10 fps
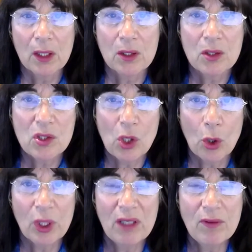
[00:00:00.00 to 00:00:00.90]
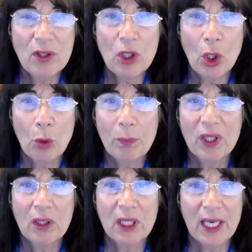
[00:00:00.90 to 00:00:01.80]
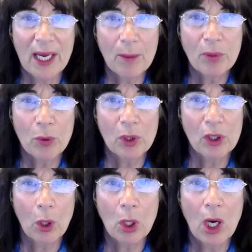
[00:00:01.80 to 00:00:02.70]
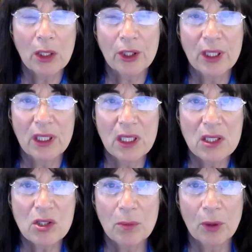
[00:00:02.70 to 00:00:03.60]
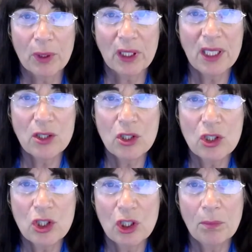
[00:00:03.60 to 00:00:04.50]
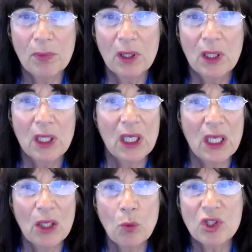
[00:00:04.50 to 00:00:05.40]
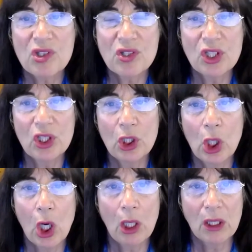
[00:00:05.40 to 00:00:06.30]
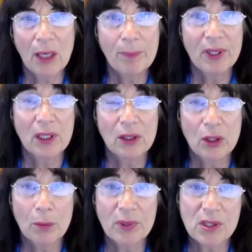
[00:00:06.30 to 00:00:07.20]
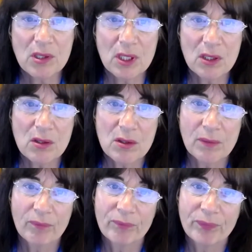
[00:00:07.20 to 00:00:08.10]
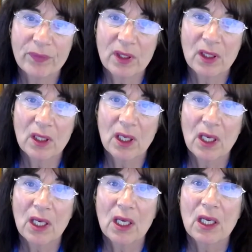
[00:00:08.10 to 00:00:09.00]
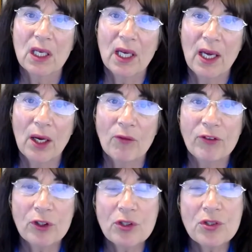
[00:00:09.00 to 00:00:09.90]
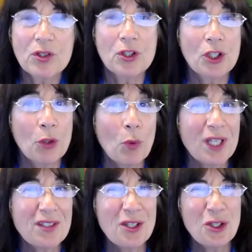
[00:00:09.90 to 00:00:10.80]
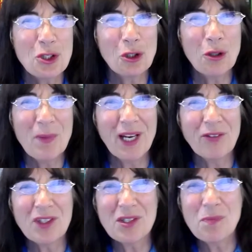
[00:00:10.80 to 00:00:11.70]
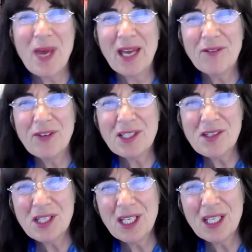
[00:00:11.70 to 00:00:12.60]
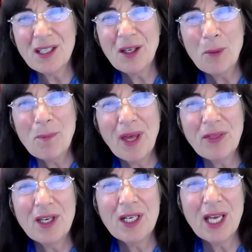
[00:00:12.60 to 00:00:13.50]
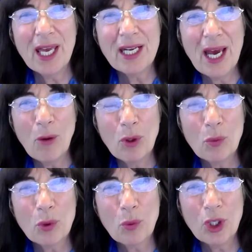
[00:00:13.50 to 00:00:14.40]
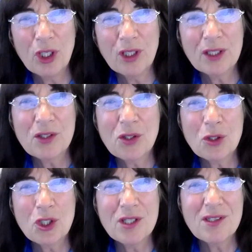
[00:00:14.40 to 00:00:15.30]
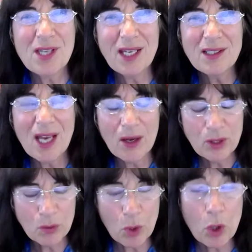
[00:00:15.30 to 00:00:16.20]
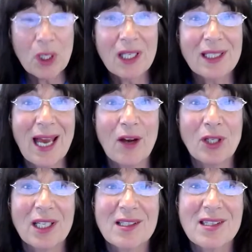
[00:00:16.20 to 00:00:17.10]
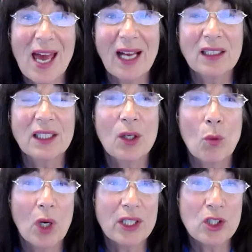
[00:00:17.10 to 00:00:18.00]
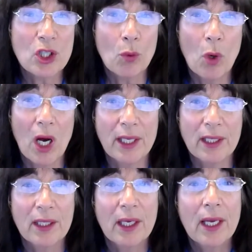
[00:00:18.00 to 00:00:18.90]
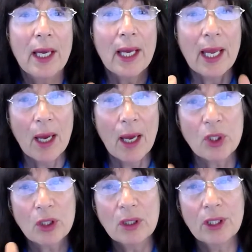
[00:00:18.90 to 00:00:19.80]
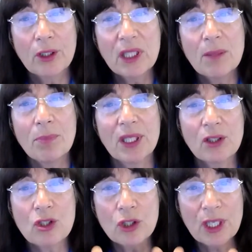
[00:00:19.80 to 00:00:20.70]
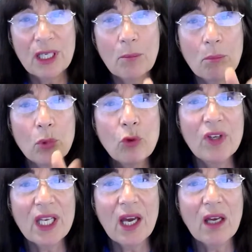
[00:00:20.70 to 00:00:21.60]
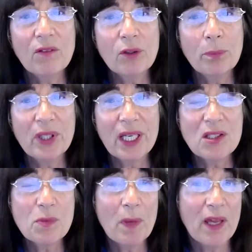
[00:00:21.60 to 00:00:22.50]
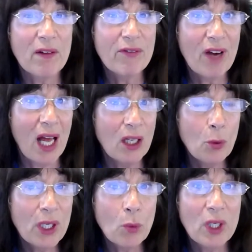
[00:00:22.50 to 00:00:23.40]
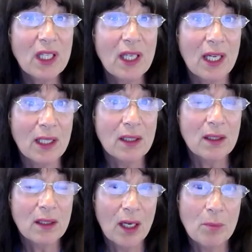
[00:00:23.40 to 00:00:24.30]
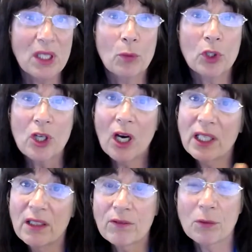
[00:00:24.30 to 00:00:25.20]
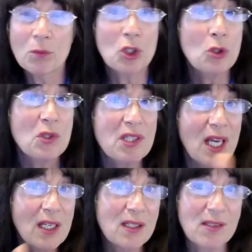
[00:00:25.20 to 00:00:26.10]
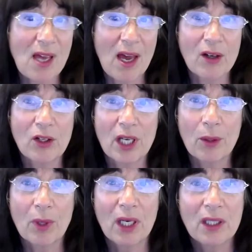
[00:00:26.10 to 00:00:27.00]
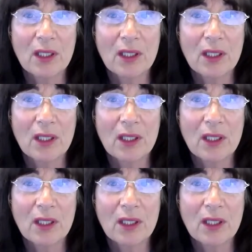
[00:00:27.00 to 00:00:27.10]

So even though Bill and Amber were no longer in an intimate relationship, he was still all up in her business. At first, she wasn't sure about this manifesting method and how it would work, so she sat down and wrote down exactly what she wanted. Amber clearly pictured him moving out of her place by the following weekend. I mean, we're talking from Tuesday to Saturday, right?